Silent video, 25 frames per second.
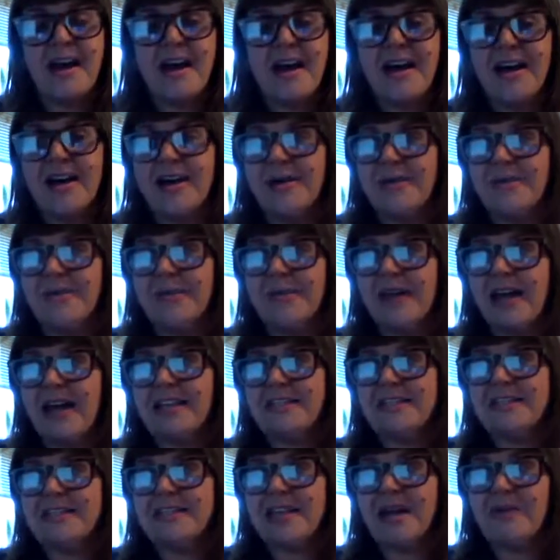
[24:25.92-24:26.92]

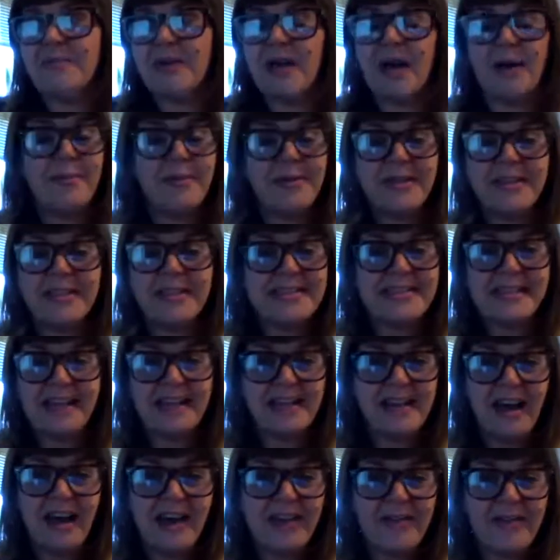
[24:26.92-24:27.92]
And some companies
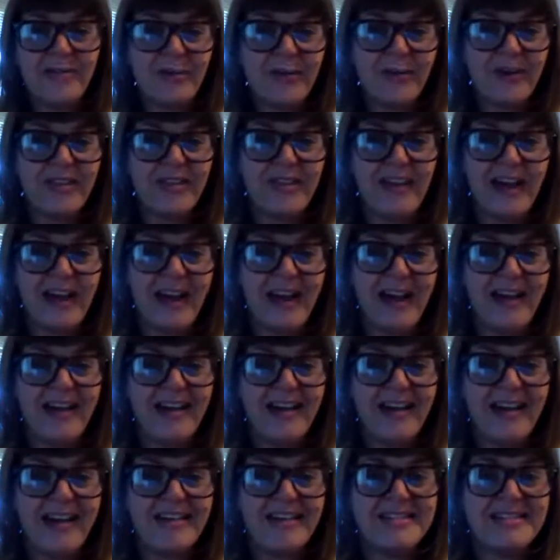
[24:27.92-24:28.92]
cannot afford that.
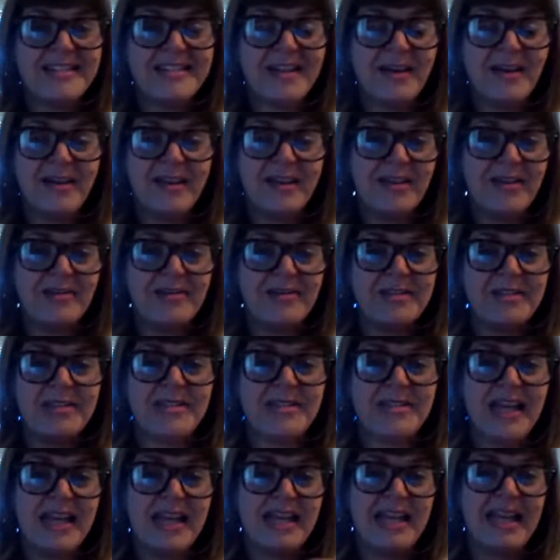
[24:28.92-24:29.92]
And so,
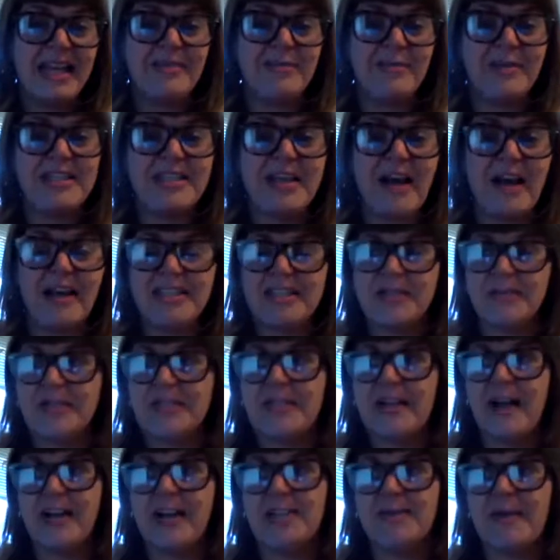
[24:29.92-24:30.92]
and we
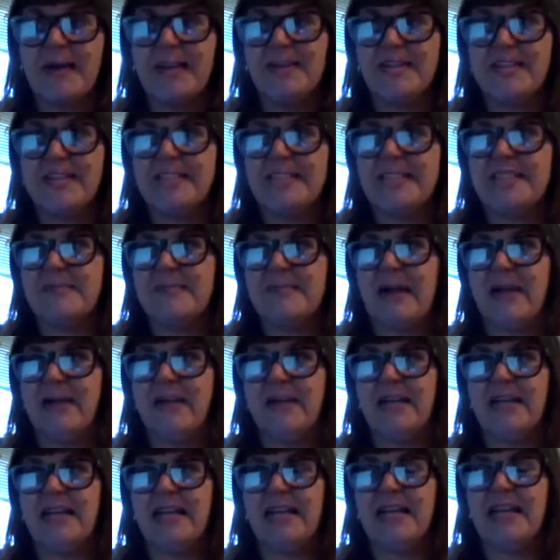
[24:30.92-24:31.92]
talked about the
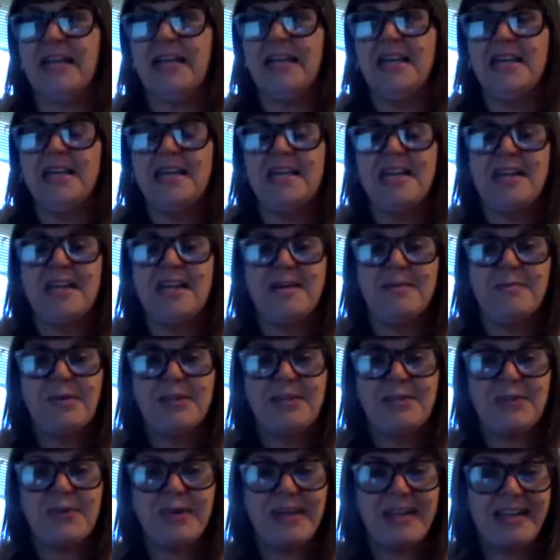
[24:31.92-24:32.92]
disparity
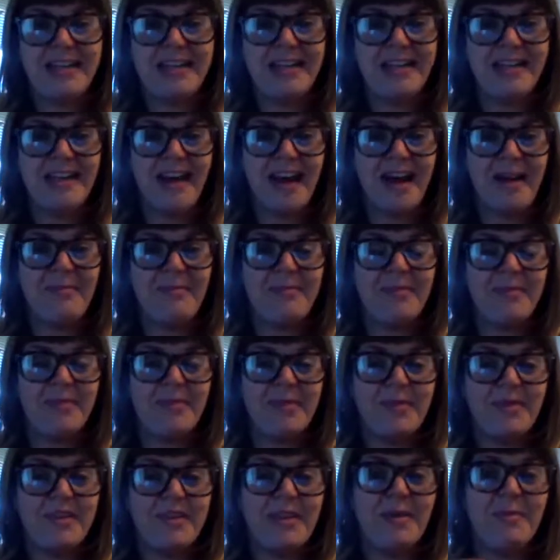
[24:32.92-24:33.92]
between
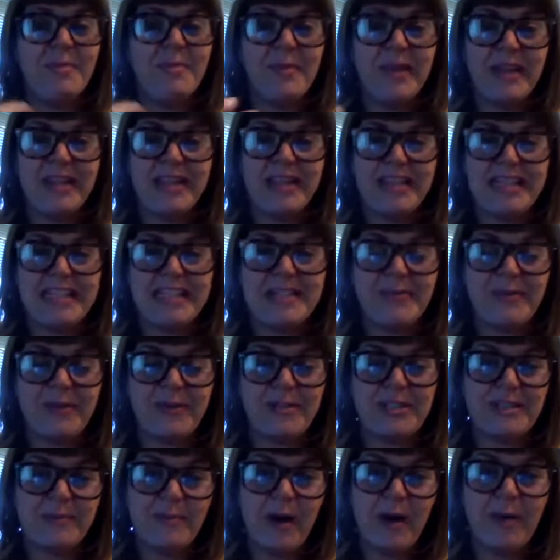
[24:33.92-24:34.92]
the abilities
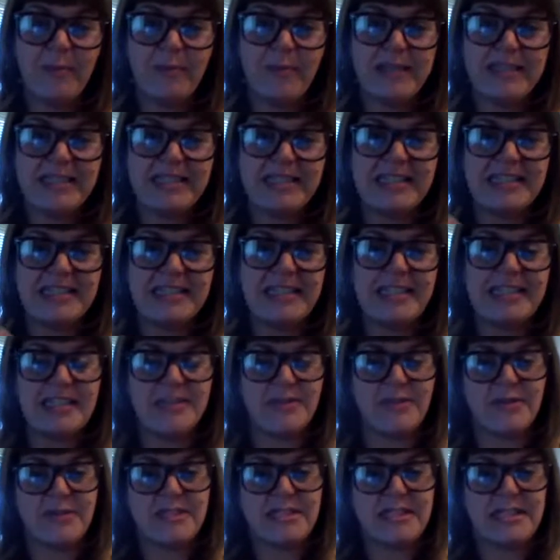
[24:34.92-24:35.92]
for small businesses
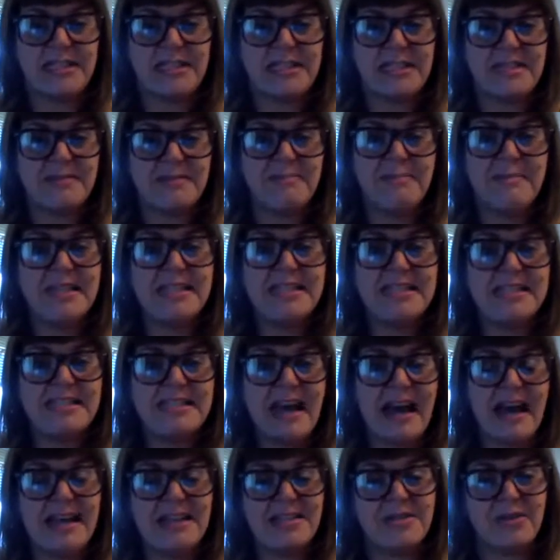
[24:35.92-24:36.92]
versus
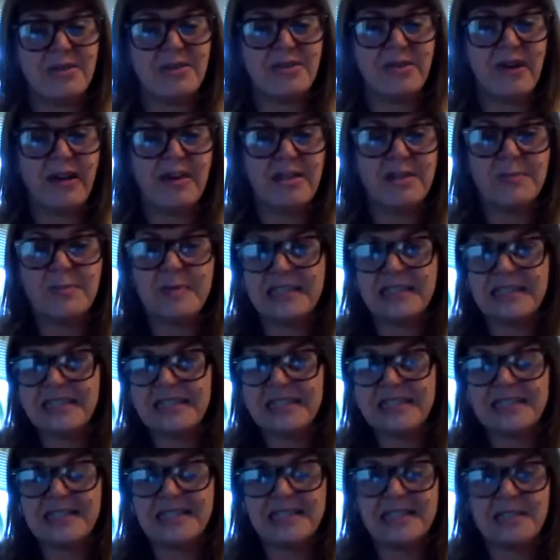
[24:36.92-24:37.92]
mid-size or large
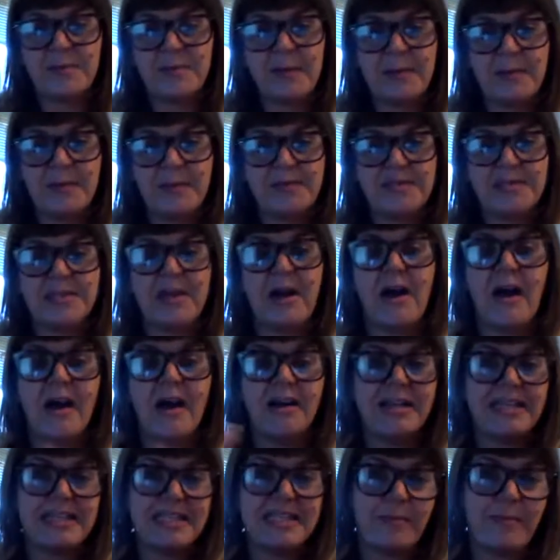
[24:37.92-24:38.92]
businesses to be able to
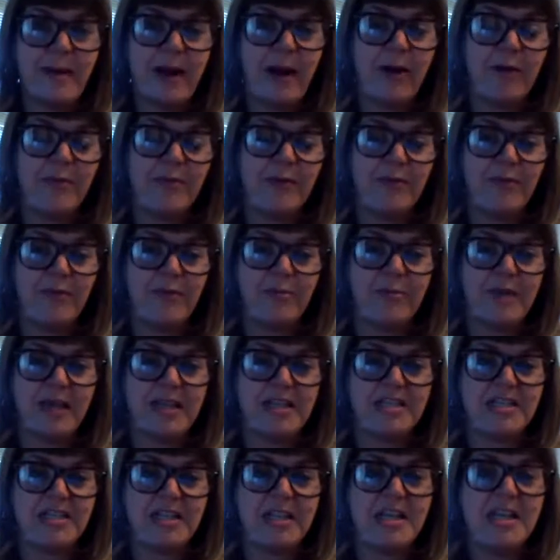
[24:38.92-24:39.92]
harness the power of
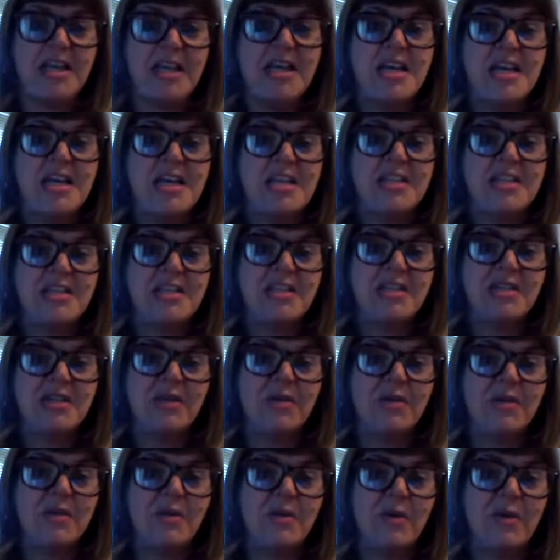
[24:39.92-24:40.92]
information
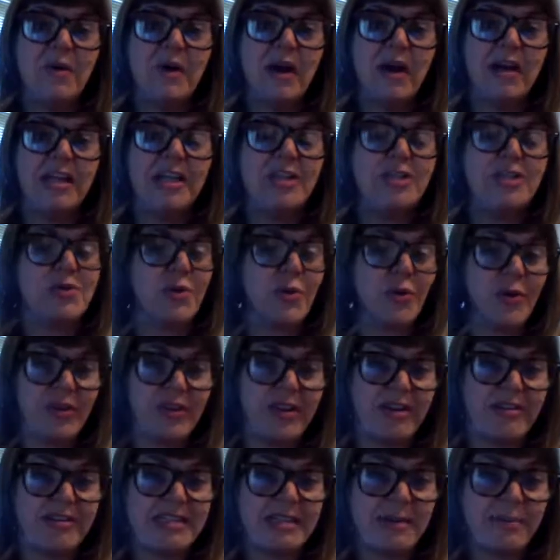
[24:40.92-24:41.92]
to control
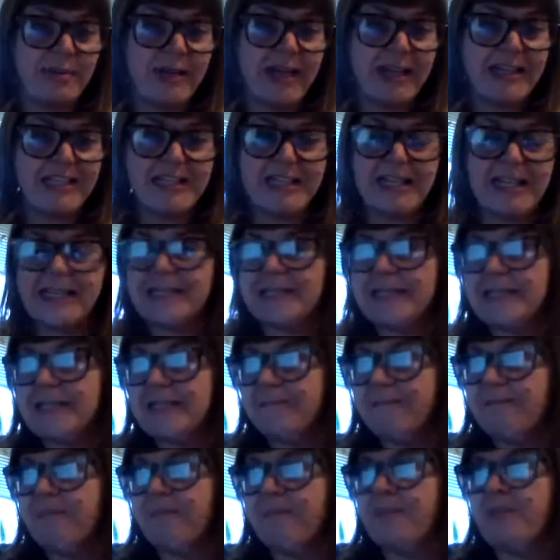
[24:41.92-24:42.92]
their supply
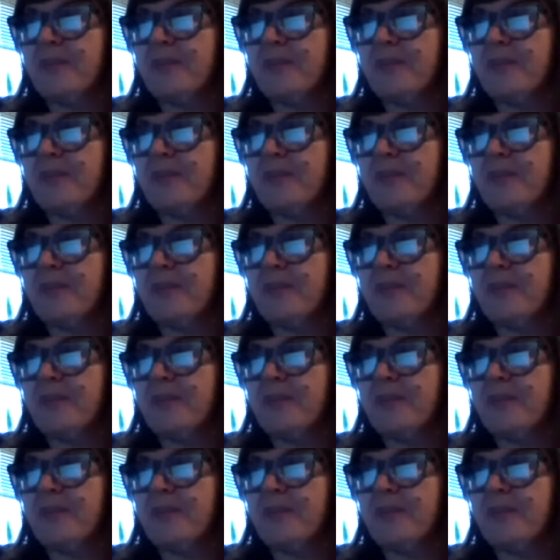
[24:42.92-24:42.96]
chains.